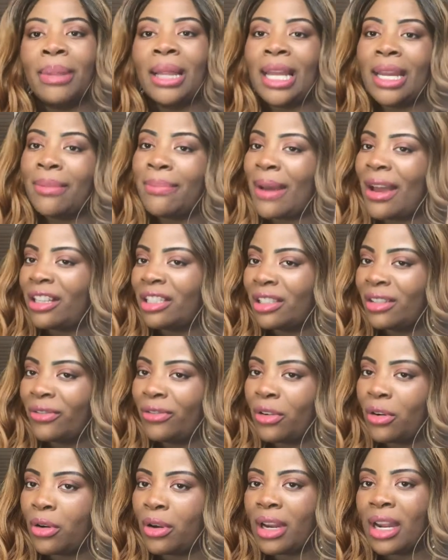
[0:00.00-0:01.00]
Play by
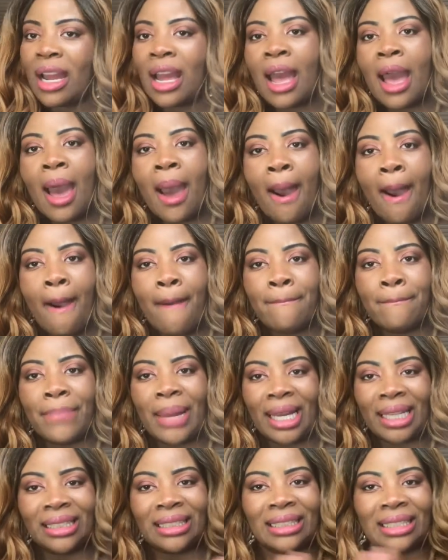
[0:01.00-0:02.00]
Sephora
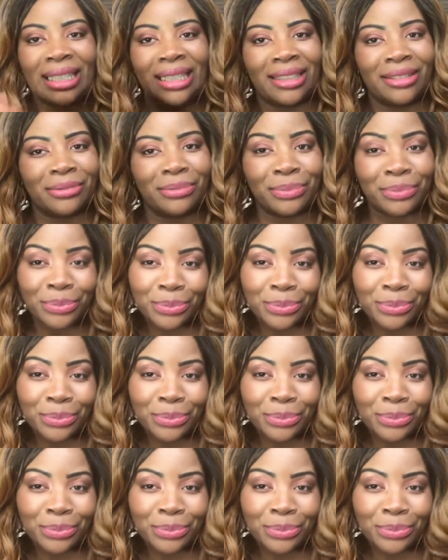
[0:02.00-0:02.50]
unboxing,